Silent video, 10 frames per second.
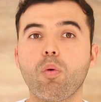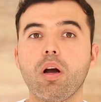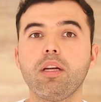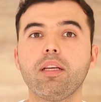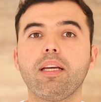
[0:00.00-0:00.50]

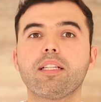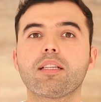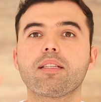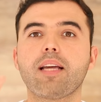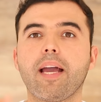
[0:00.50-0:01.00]
one, it's
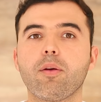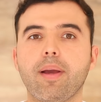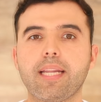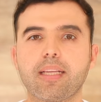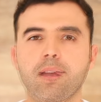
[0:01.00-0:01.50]
a
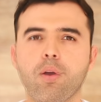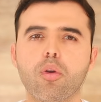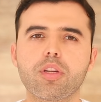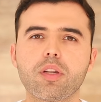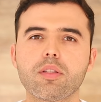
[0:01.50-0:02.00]
diuretic.
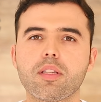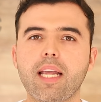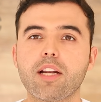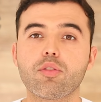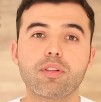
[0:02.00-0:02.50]
Horsetail is a
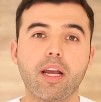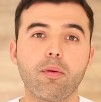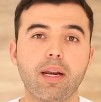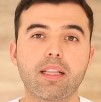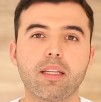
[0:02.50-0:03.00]
natural
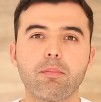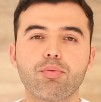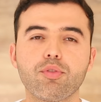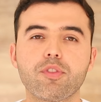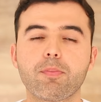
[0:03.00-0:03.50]
diuretic that
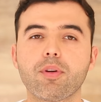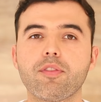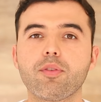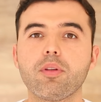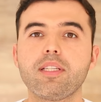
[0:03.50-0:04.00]
improves
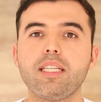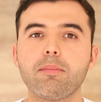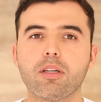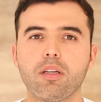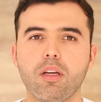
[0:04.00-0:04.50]
peripheral
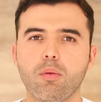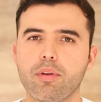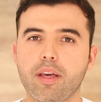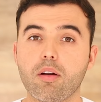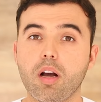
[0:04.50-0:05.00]
edema
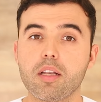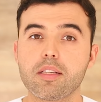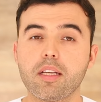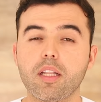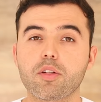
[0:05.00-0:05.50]
without
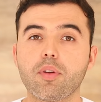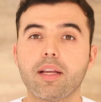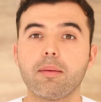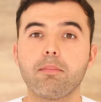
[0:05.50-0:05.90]
causing electrolyte